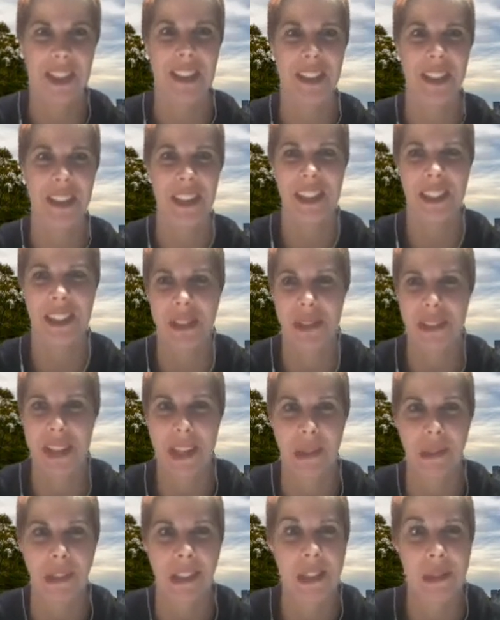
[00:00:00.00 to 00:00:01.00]
year
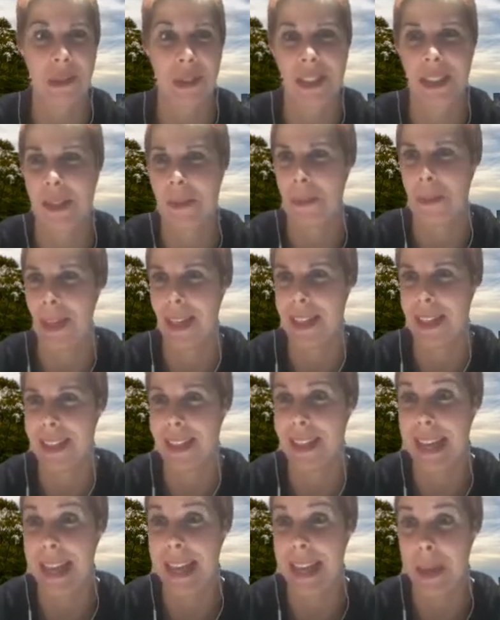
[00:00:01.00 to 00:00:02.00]
track record in
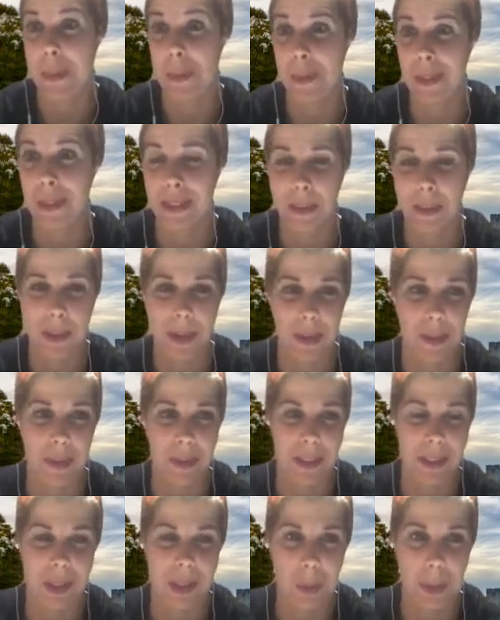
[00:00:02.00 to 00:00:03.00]
making games about
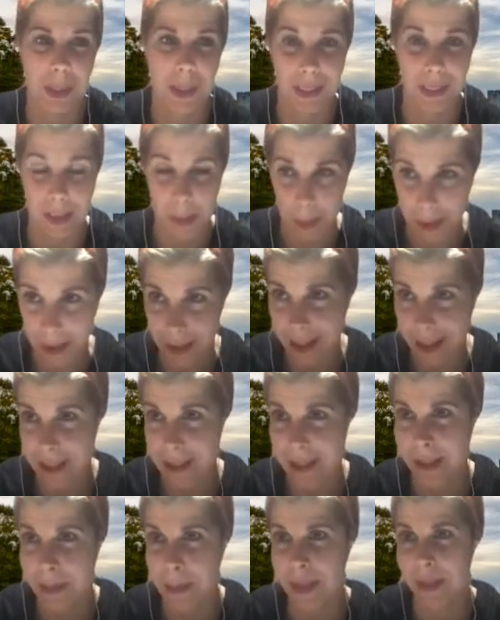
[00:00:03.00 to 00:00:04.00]
the human
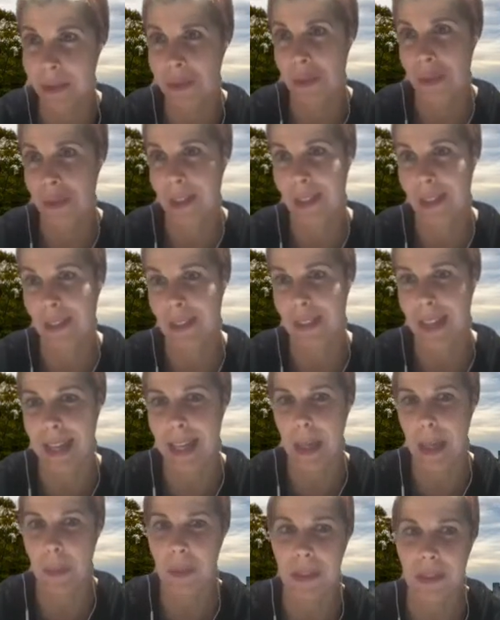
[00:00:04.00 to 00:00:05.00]
experience, metaphorical
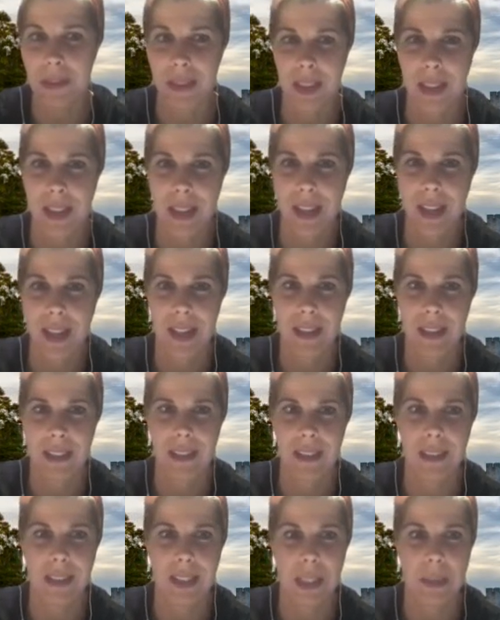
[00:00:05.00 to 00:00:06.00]
games.
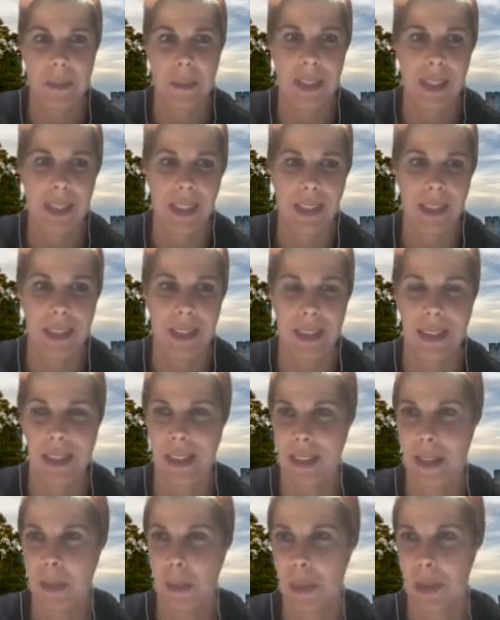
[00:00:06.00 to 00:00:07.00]
This culminated
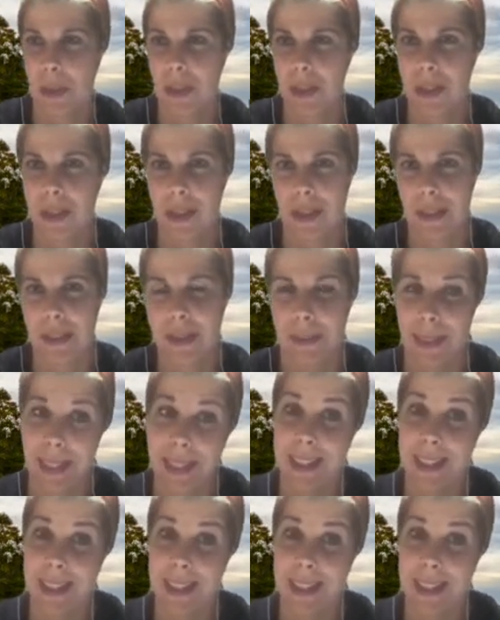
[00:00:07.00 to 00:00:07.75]
in a book called Making